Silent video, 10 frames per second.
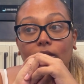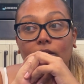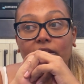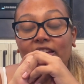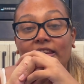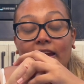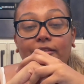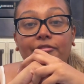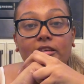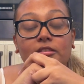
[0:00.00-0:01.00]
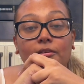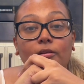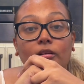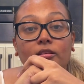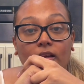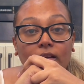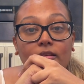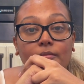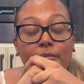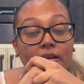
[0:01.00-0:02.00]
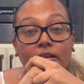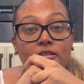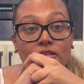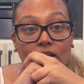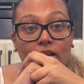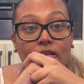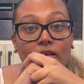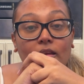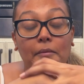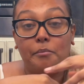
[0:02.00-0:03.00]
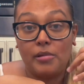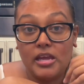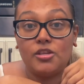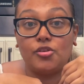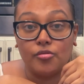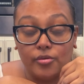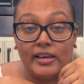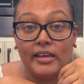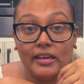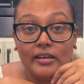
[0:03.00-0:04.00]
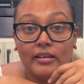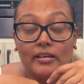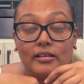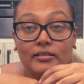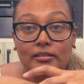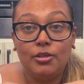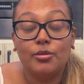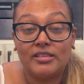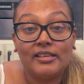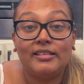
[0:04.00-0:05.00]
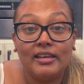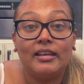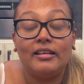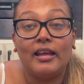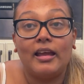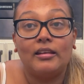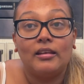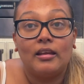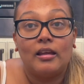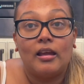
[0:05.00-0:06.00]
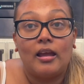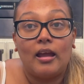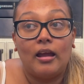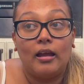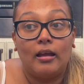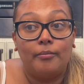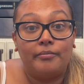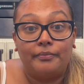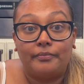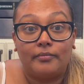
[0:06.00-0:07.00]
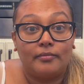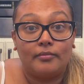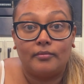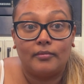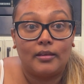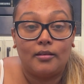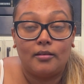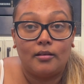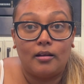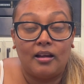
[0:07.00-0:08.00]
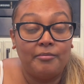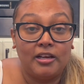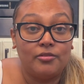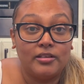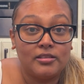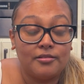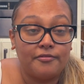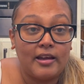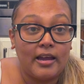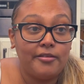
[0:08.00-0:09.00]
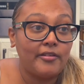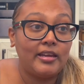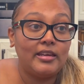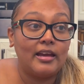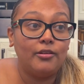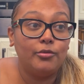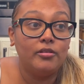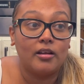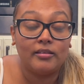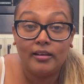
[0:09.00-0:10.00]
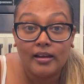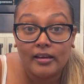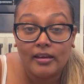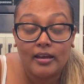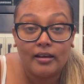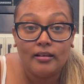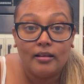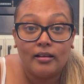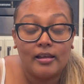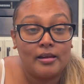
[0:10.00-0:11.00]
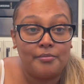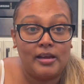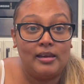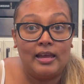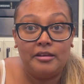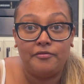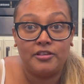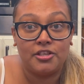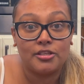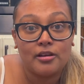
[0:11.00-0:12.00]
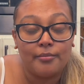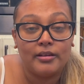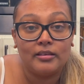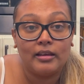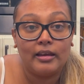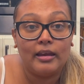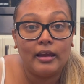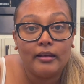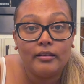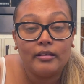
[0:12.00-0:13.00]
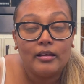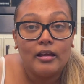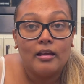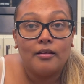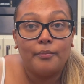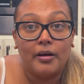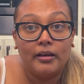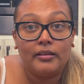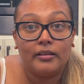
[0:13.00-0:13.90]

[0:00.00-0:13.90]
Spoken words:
your life is all done, but it's not. Me truly used to think that I'm not going to survive. I can't do nothing again. Like my life is just coming to an end. But